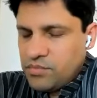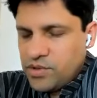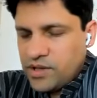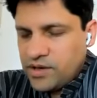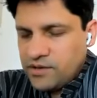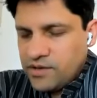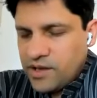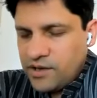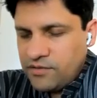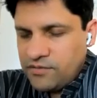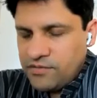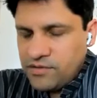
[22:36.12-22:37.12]
But then his
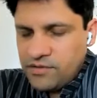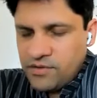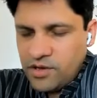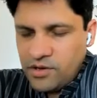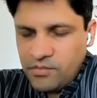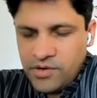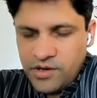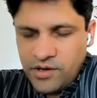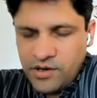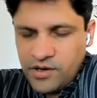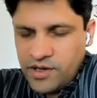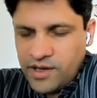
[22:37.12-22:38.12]
life is not
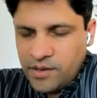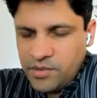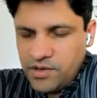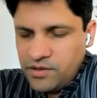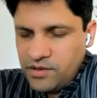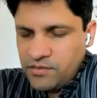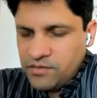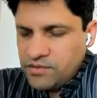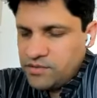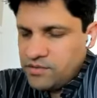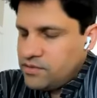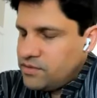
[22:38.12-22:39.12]
particularly happy. He
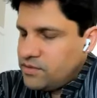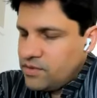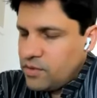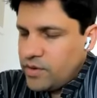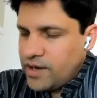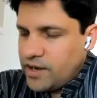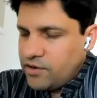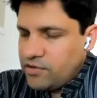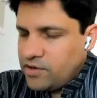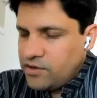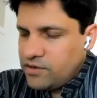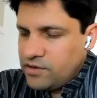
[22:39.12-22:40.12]
was quite
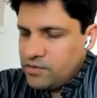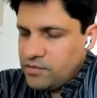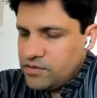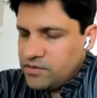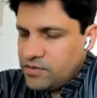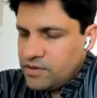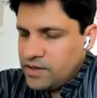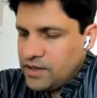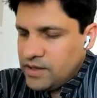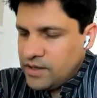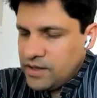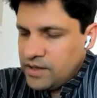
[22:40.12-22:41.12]
arrogant. He was
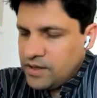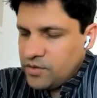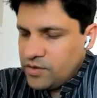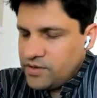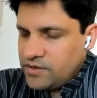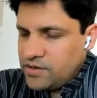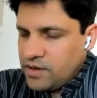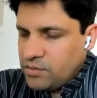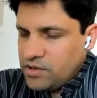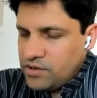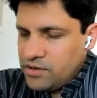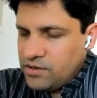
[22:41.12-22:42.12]
quite
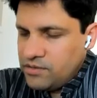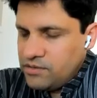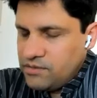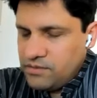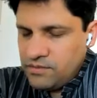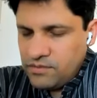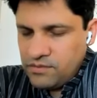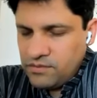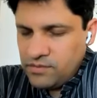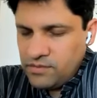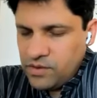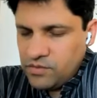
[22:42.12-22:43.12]
stubborn.
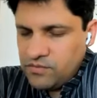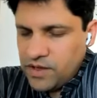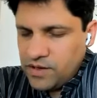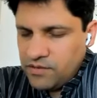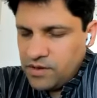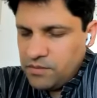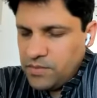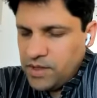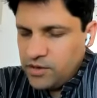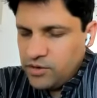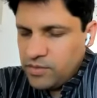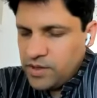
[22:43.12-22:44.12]
He was very, very
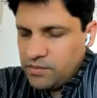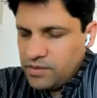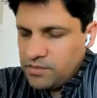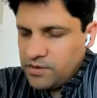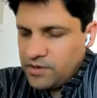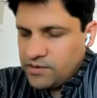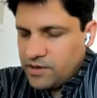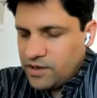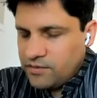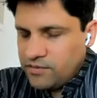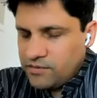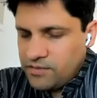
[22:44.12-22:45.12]
mean to many people in his
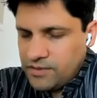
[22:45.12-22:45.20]
life.